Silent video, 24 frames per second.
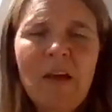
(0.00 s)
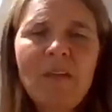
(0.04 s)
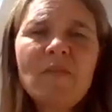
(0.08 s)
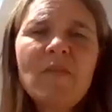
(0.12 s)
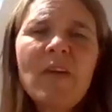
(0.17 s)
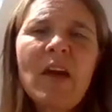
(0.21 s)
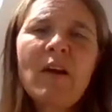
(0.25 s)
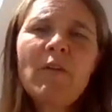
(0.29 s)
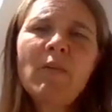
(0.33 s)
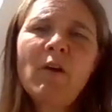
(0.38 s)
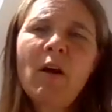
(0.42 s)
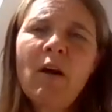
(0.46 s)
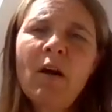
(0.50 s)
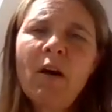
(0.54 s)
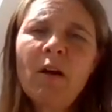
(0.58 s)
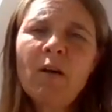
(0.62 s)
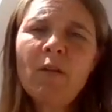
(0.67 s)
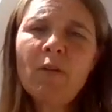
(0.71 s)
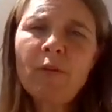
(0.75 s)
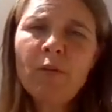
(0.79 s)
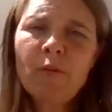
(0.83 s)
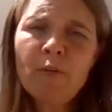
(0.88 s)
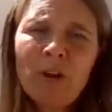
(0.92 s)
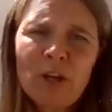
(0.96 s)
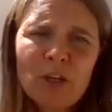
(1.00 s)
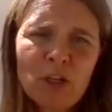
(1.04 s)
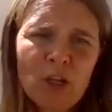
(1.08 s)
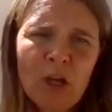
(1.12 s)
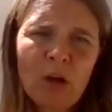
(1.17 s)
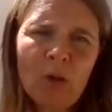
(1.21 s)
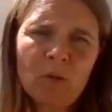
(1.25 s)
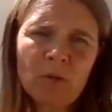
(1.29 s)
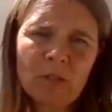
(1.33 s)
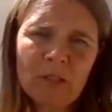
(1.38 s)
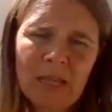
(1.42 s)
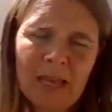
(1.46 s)
There are
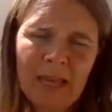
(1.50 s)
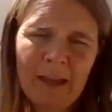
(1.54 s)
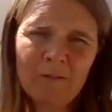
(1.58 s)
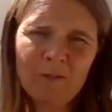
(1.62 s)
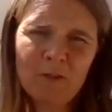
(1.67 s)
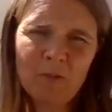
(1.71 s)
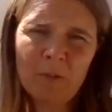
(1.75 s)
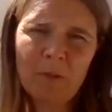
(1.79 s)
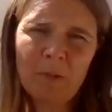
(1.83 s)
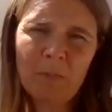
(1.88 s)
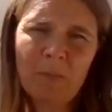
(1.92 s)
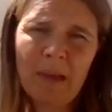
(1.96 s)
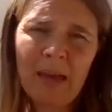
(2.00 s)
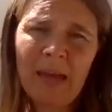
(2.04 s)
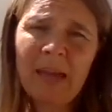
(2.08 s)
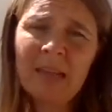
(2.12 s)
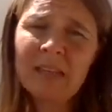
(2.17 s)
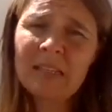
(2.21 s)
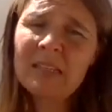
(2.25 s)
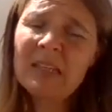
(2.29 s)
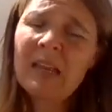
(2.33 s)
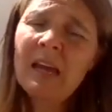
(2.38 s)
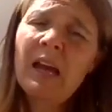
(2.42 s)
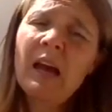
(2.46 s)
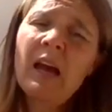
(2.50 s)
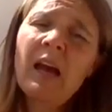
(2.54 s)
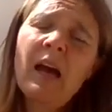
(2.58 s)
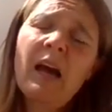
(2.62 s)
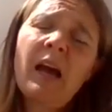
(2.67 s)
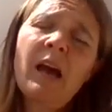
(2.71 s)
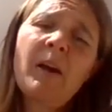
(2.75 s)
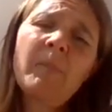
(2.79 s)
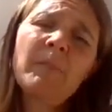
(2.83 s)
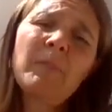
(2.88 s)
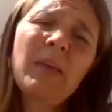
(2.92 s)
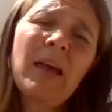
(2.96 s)
thresholds that have to be met,
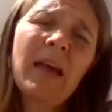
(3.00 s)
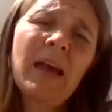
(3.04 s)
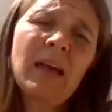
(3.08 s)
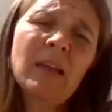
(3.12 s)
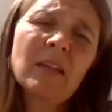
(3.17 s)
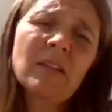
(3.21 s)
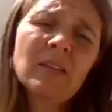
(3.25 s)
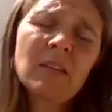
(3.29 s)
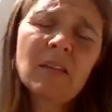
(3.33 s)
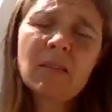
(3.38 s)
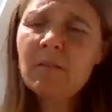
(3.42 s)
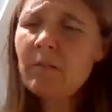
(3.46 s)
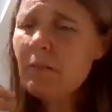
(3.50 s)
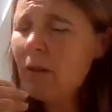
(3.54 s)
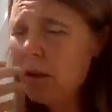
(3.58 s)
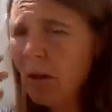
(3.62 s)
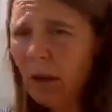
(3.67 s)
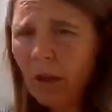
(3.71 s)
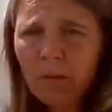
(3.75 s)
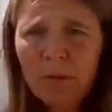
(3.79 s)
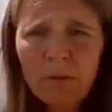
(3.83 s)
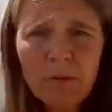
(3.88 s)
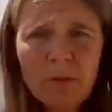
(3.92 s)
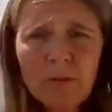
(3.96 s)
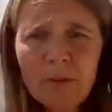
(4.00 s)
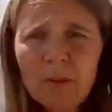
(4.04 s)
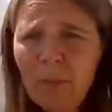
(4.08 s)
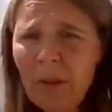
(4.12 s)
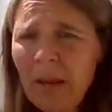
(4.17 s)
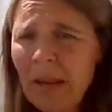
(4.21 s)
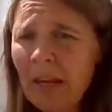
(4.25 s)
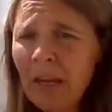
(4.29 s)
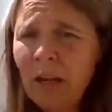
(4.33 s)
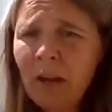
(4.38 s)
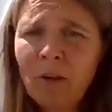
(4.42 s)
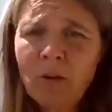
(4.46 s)
and, you know,
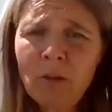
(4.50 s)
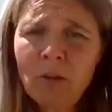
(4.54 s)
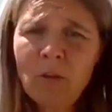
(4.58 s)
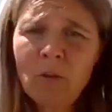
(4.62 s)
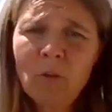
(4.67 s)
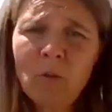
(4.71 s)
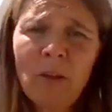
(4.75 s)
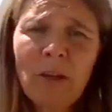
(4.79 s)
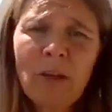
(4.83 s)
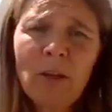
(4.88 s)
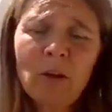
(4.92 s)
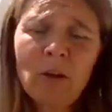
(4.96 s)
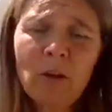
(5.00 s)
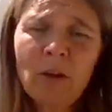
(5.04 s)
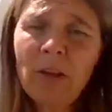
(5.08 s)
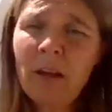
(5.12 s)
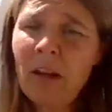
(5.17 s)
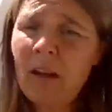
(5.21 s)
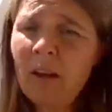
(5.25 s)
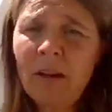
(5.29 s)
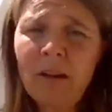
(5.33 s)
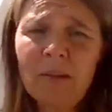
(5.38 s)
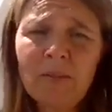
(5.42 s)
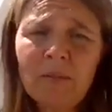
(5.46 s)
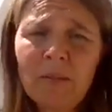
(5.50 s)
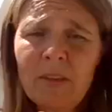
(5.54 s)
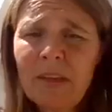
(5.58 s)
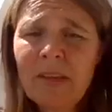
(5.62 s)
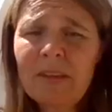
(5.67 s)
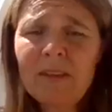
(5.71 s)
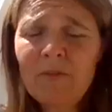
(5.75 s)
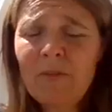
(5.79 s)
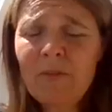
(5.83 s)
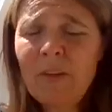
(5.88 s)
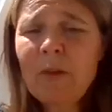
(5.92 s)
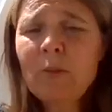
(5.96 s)
depending on the way you look at it,
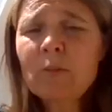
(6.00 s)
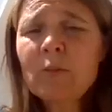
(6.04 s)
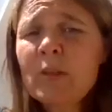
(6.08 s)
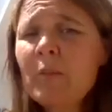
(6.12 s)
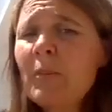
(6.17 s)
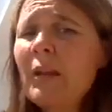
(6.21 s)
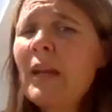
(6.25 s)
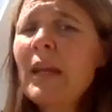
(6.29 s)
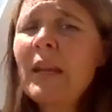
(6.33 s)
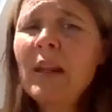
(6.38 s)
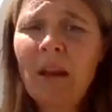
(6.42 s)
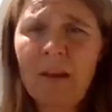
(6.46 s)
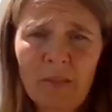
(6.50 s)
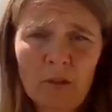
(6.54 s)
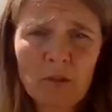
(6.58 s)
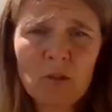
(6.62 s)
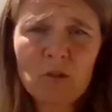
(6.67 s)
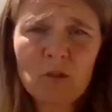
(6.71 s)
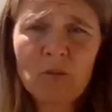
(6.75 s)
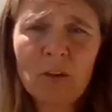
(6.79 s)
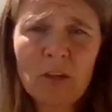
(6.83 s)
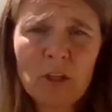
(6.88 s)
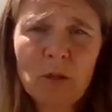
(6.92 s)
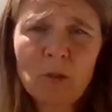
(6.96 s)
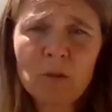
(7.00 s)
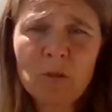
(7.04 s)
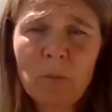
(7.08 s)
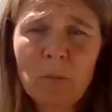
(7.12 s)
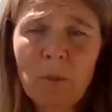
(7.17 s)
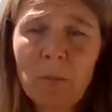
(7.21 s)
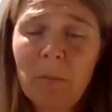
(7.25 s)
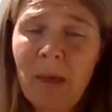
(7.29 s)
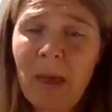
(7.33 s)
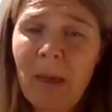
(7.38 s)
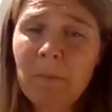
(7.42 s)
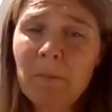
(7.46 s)
it feels to me like those thresholds have
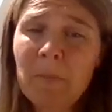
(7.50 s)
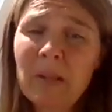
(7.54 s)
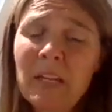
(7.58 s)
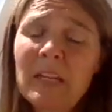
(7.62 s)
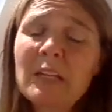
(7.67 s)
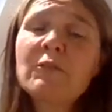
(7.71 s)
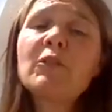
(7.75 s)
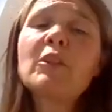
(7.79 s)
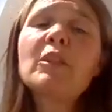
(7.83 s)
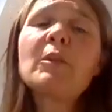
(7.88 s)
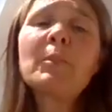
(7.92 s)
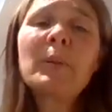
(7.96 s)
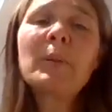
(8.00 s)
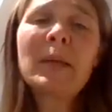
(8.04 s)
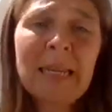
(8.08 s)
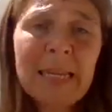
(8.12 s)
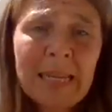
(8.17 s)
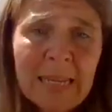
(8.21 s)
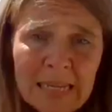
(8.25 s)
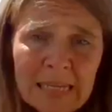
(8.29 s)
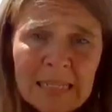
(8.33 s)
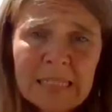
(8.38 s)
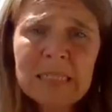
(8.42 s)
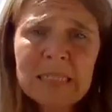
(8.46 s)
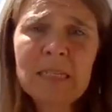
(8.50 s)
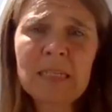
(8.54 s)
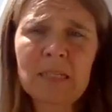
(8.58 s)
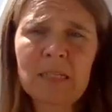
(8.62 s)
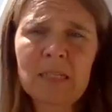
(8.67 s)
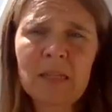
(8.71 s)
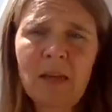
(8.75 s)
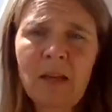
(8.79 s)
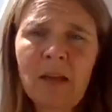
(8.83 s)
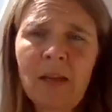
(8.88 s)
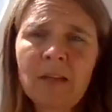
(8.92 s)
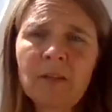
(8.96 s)
been met, but it's for the police to
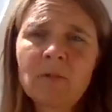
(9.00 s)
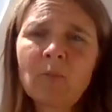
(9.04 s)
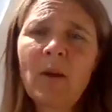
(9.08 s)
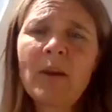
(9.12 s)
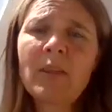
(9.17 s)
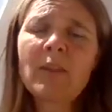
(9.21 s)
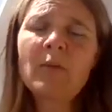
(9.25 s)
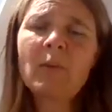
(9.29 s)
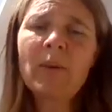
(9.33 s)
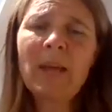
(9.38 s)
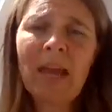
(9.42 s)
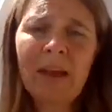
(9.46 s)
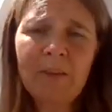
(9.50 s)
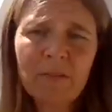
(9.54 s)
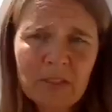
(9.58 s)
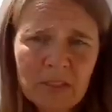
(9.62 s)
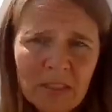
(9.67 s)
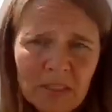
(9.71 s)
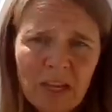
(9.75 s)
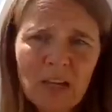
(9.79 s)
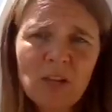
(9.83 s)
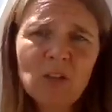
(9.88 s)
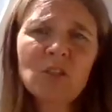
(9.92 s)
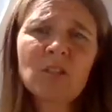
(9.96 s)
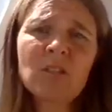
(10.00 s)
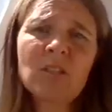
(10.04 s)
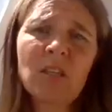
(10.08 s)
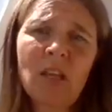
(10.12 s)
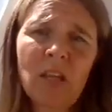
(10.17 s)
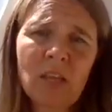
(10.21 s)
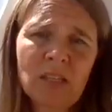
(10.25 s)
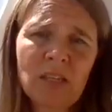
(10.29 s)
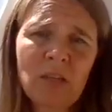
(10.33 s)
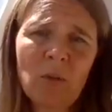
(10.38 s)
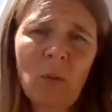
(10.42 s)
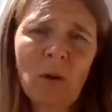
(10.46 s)
decide whether we have a Section
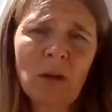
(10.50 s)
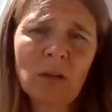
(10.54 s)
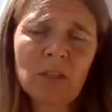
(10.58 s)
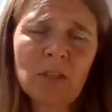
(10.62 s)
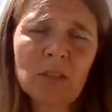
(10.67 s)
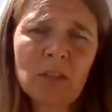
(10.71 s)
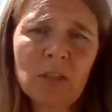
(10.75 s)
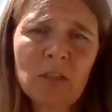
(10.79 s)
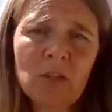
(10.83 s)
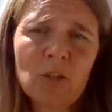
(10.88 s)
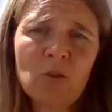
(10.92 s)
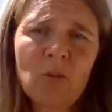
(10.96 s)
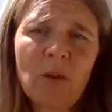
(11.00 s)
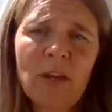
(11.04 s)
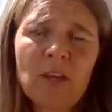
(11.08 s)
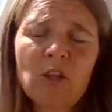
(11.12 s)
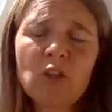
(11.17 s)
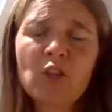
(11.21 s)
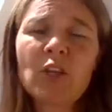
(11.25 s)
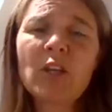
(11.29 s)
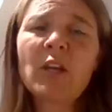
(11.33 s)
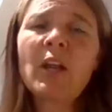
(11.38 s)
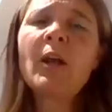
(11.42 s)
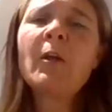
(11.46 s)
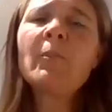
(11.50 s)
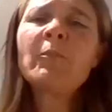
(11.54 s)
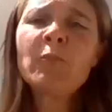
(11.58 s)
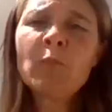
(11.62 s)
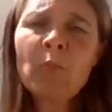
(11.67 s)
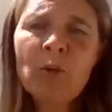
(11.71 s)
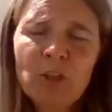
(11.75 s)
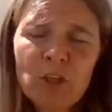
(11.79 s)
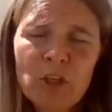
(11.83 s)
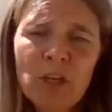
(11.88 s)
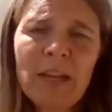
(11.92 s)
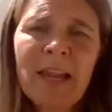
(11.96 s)
61 situation
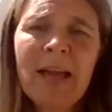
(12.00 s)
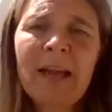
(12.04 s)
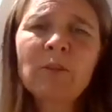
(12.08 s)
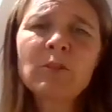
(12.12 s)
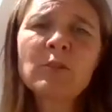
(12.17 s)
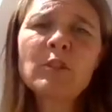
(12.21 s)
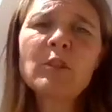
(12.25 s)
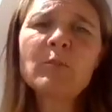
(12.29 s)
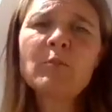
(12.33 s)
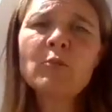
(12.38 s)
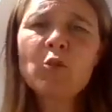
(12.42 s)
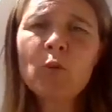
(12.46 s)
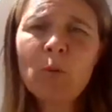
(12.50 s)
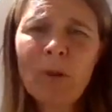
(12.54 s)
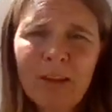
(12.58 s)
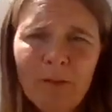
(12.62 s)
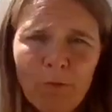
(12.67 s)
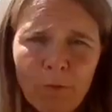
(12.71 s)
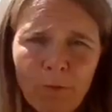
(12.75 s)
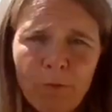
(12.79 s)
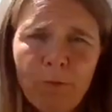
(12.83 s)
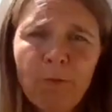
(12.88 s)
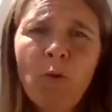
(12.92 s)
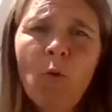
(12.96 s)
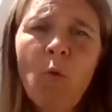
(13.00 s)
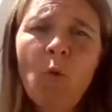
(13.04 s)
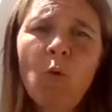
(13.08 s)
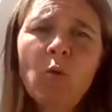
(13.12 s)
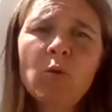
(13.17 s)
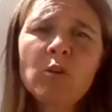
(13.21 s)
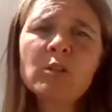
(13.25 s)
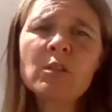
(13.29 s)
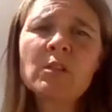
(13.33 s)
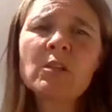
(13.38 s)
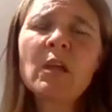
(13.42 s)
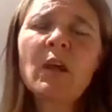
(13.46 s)
which allows them to
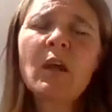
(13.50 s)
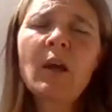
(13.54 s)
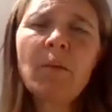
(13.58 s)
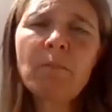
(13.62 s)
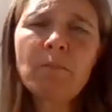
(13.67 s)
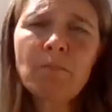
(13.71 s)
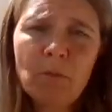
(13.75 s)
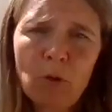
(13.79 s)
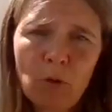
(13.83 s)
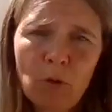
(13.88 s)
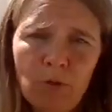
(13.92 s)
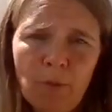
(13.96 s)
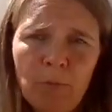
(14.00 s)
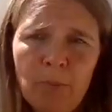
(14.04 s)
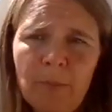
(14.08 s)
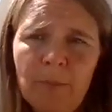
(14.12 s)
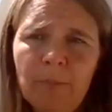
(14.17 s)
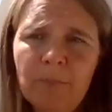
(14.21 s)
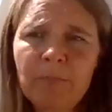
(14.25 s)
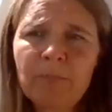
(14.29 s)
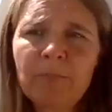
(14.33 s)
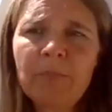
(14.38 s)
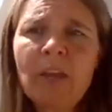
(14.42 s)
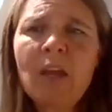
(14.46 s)
enforce movement.